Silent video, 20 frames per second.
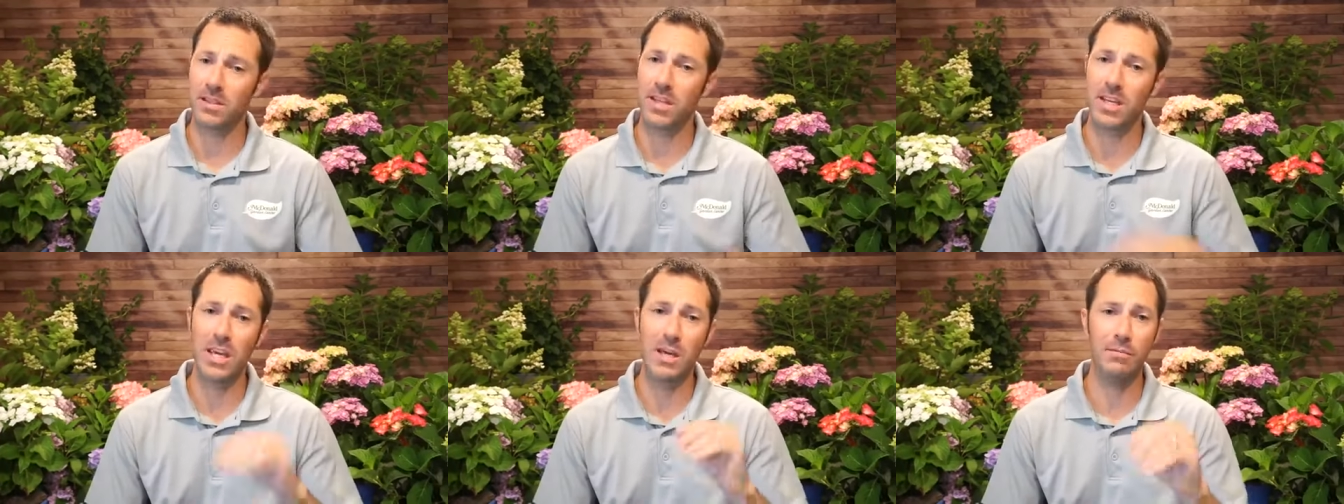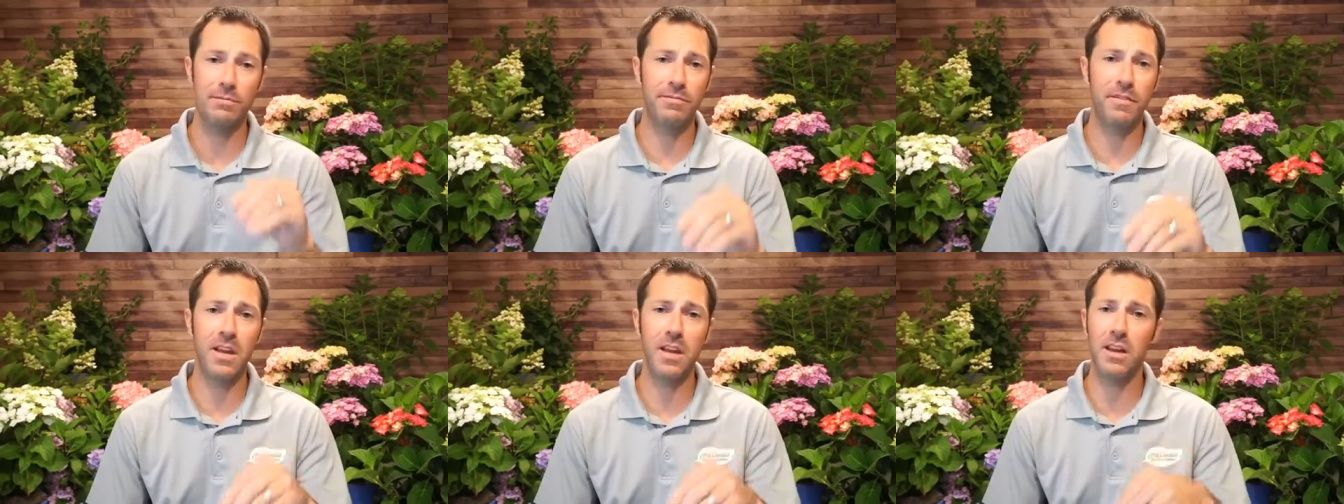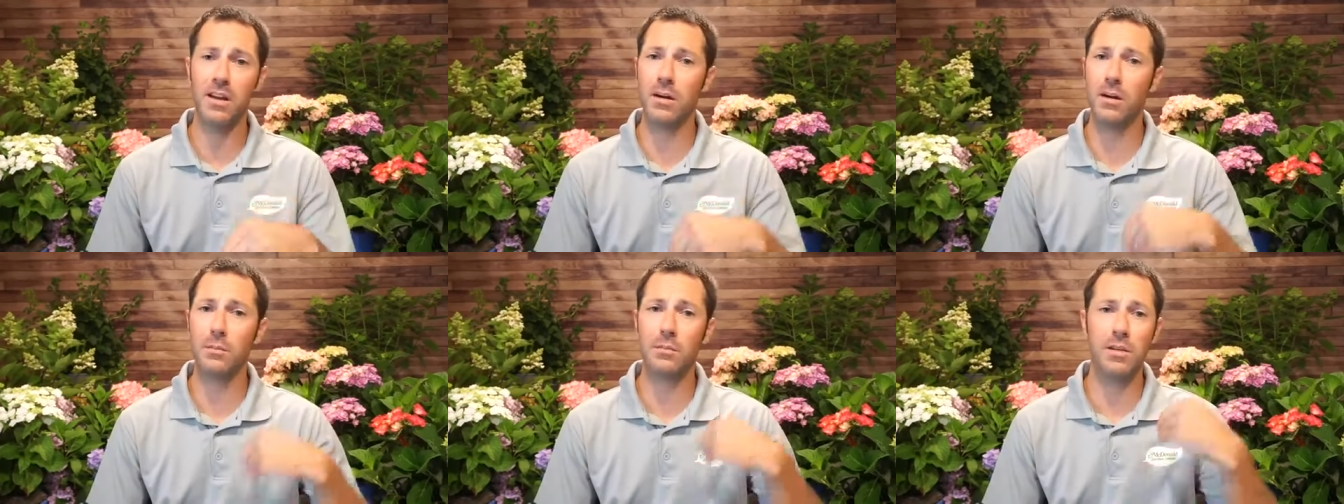keep
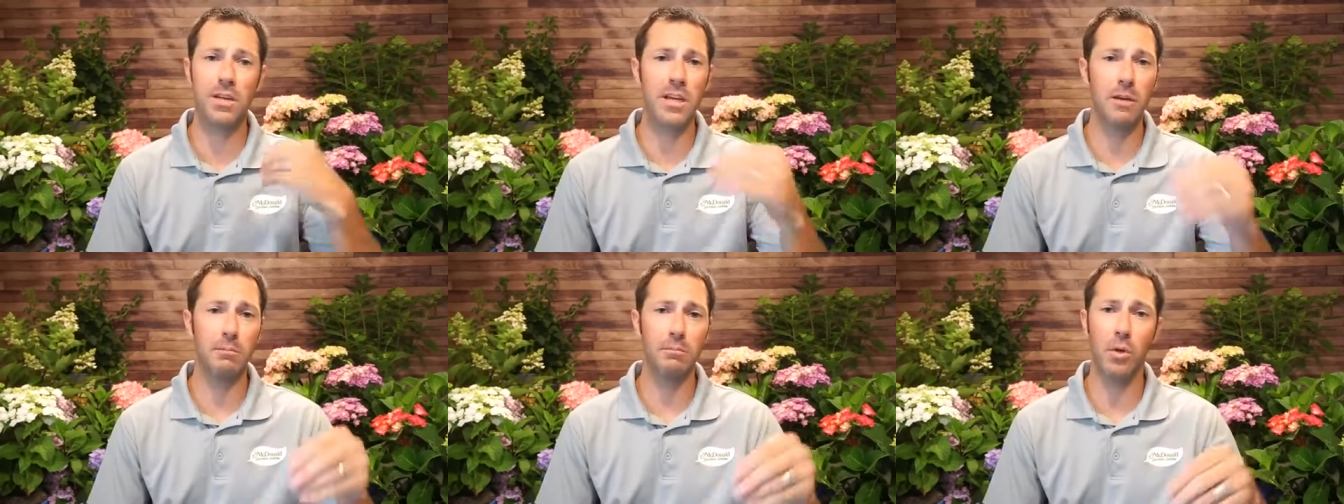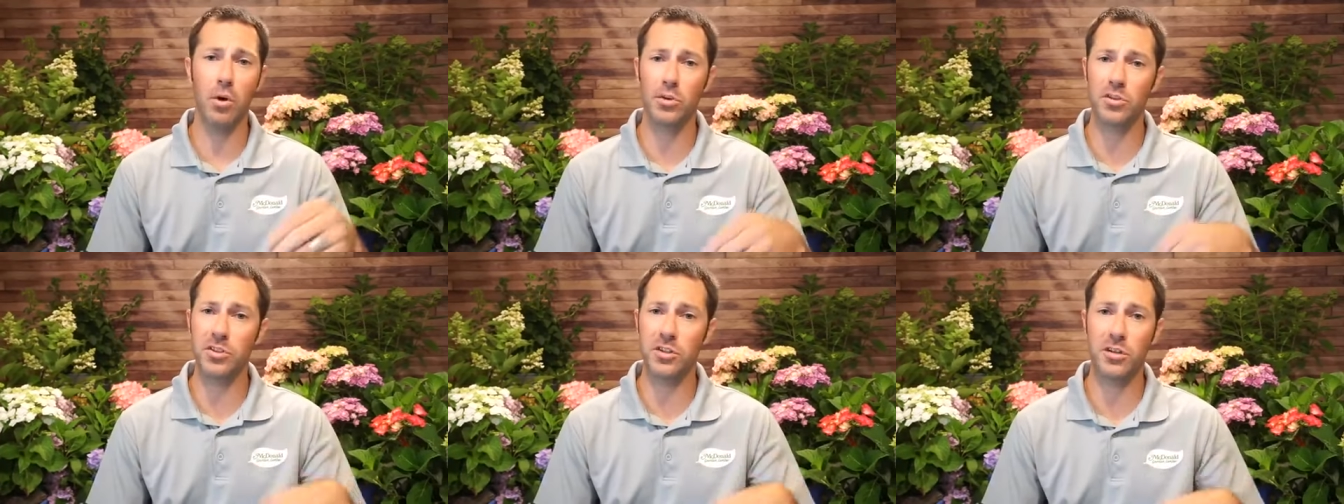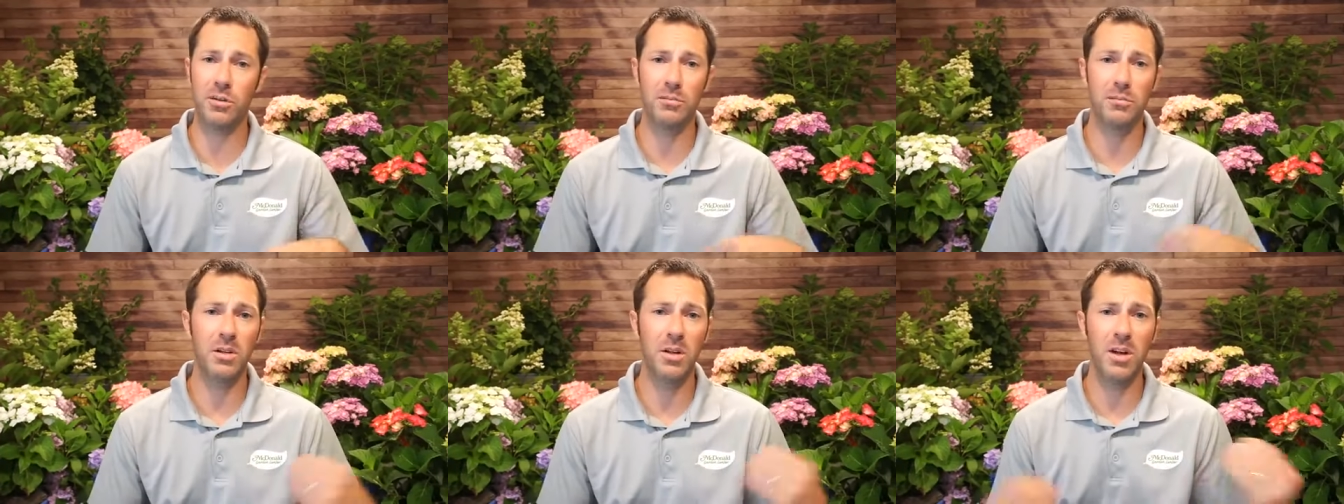feeding them, keep mulching
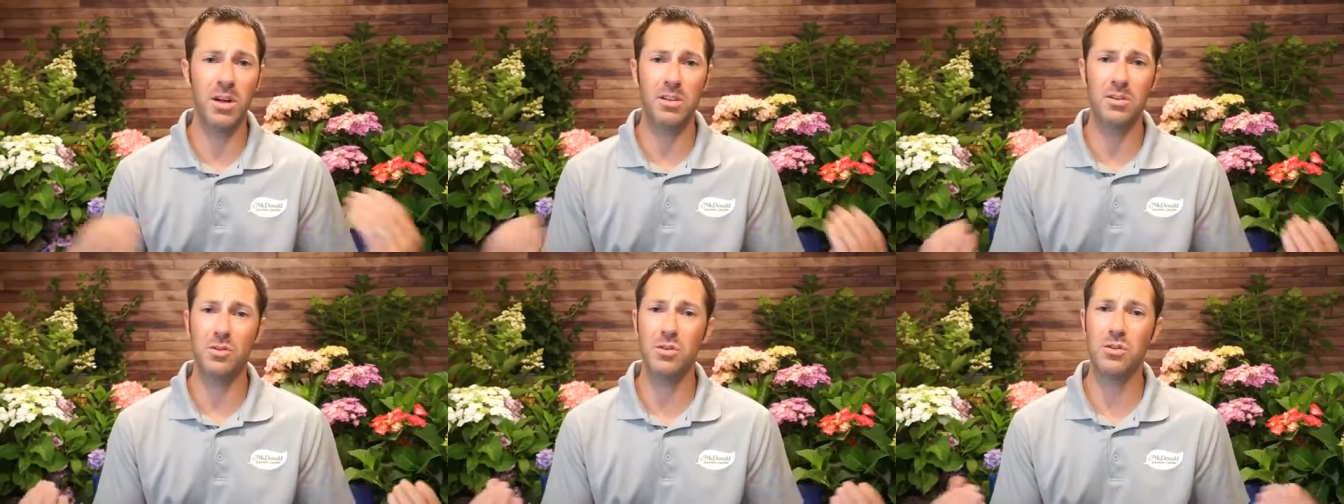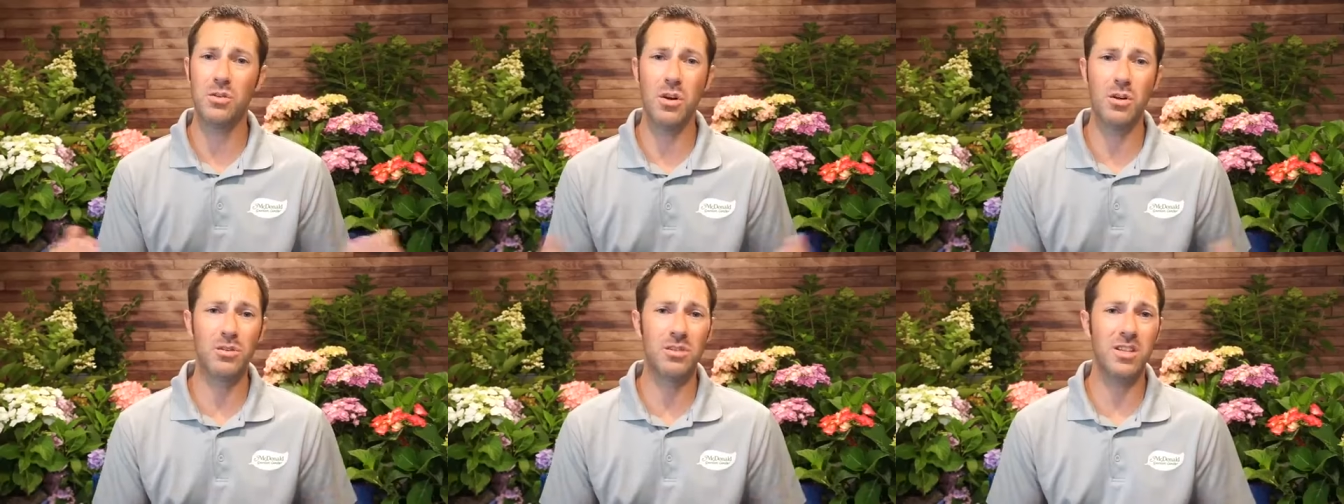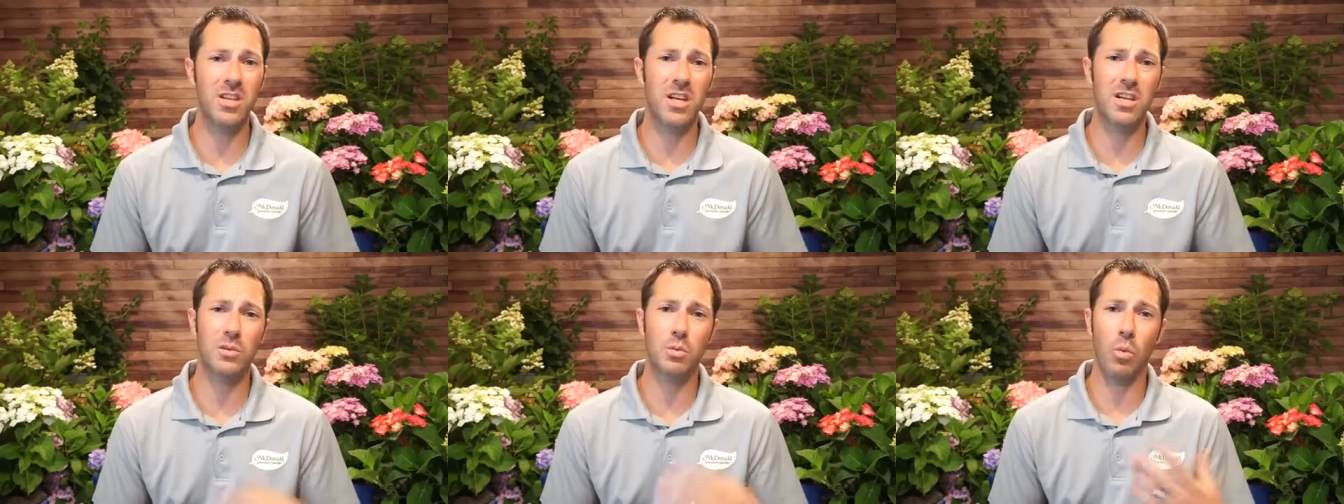them, do those
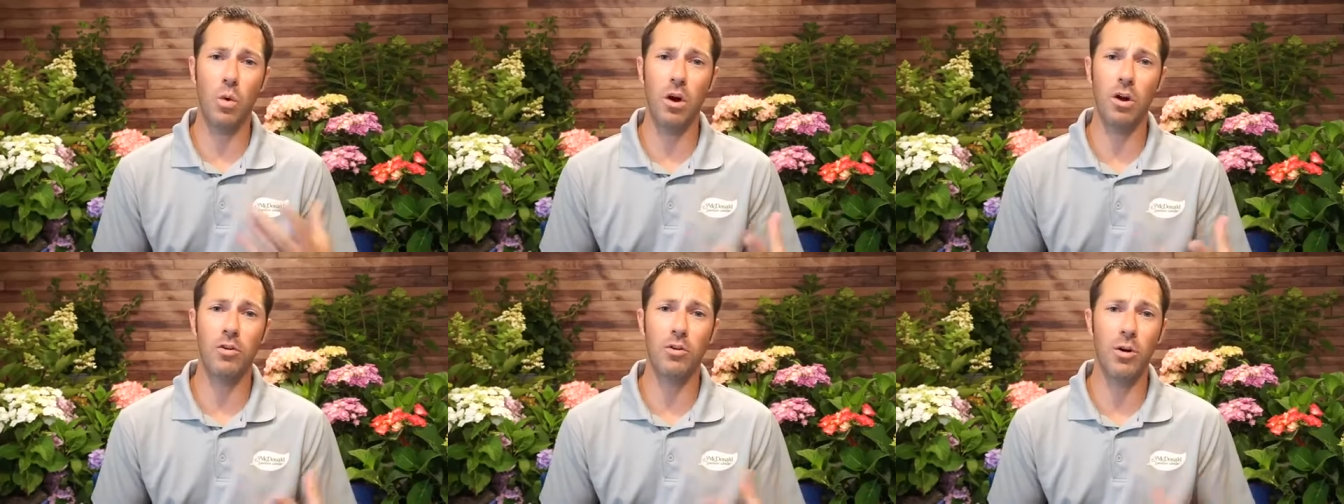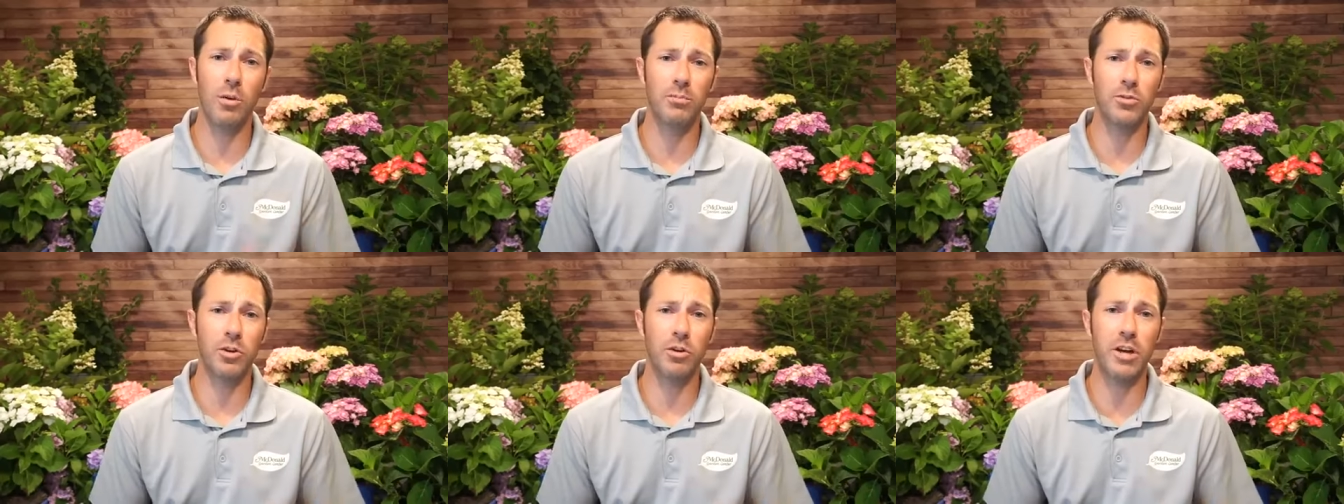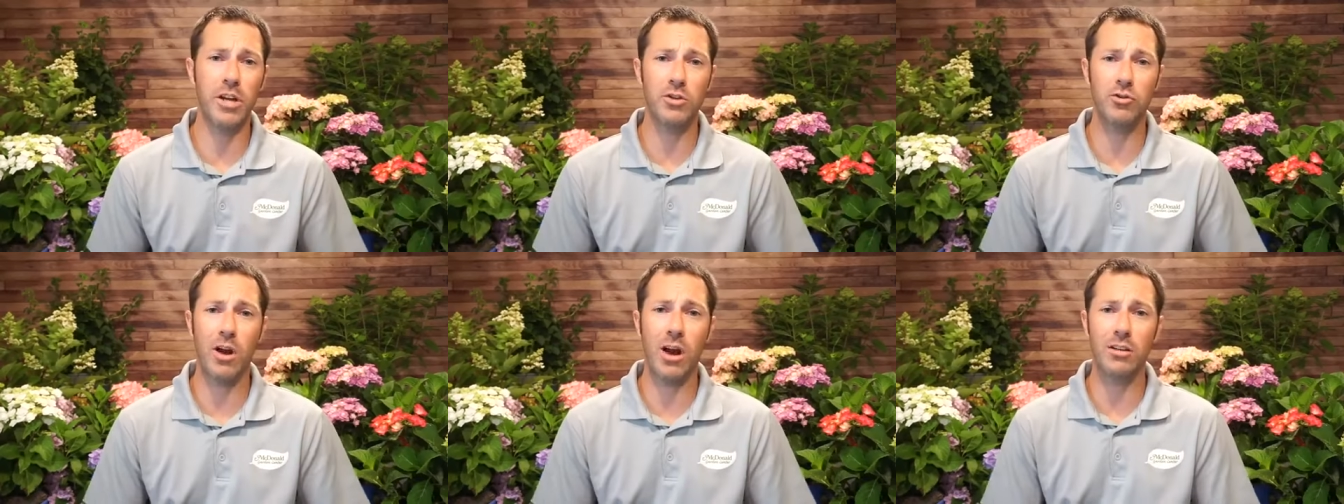things, water them
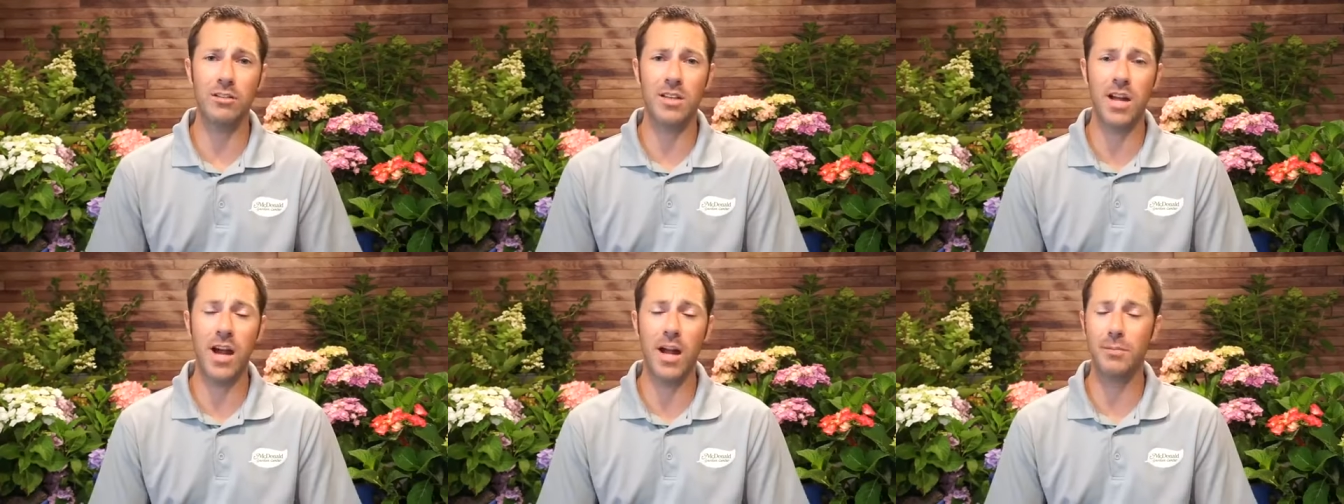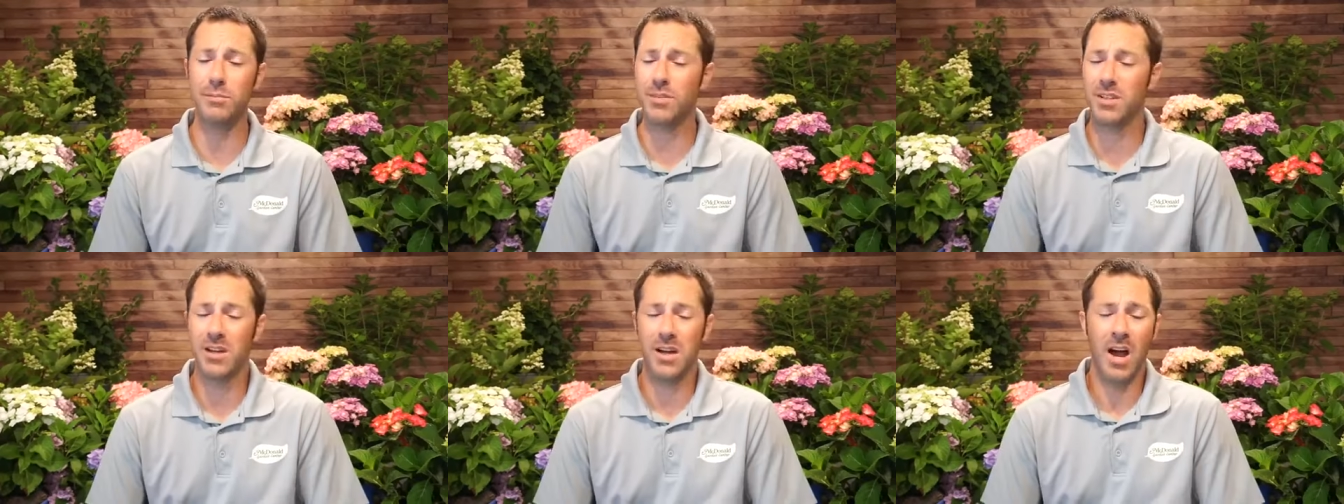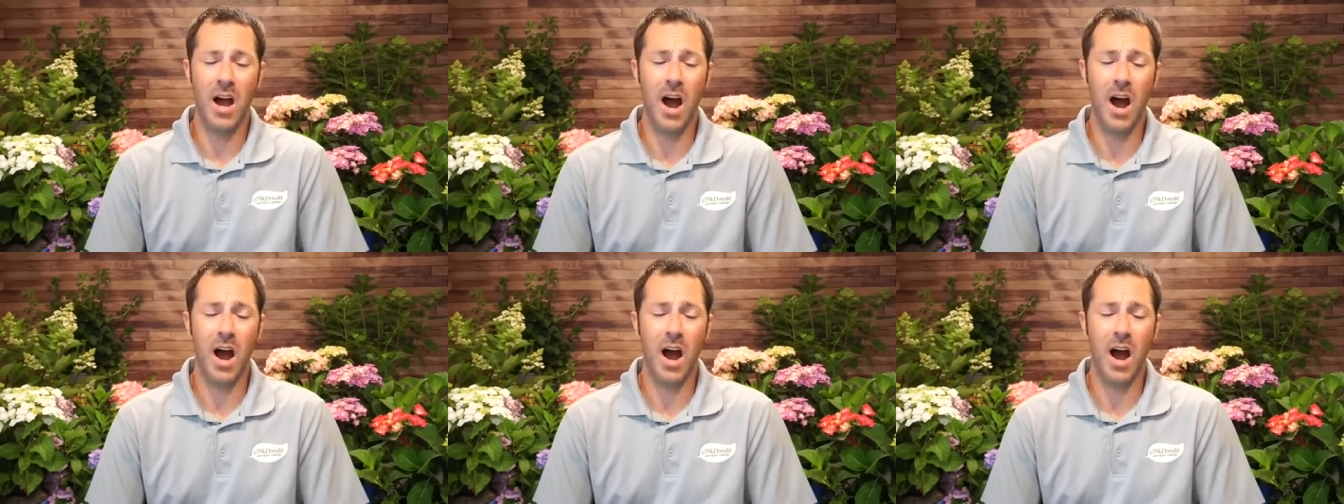during drought times.